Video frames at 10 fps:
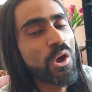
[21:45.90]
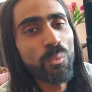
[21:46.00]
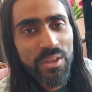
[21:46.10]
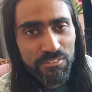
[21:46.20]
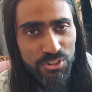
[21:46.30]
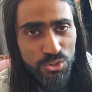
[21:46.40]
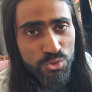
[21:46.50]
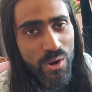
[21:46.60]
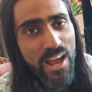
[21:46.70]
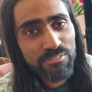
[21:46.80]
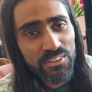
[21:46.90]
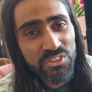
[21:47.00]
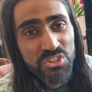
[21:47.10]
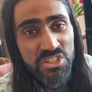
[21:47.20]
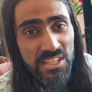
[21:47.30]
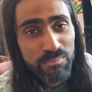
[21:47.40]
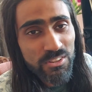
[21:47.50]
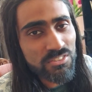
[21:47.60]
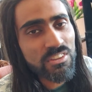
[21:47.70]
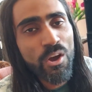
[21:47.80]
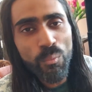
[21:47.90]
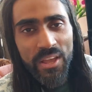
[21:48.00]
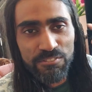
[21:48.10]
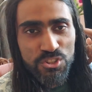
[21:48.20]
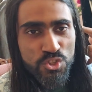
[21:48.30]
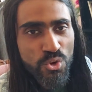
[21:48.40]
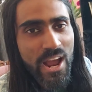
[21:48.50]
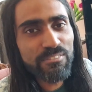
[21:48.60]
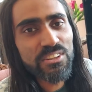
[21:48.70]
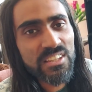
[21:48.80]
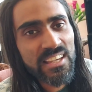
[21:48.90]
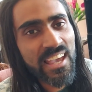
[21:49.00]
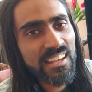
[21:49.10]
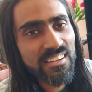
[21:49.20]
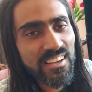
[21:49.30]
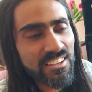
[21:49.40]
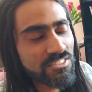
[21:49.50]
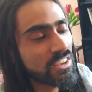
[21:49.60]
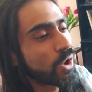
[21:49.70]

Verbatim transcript: We have to drive out the demons. We have to drive out the Canaanites.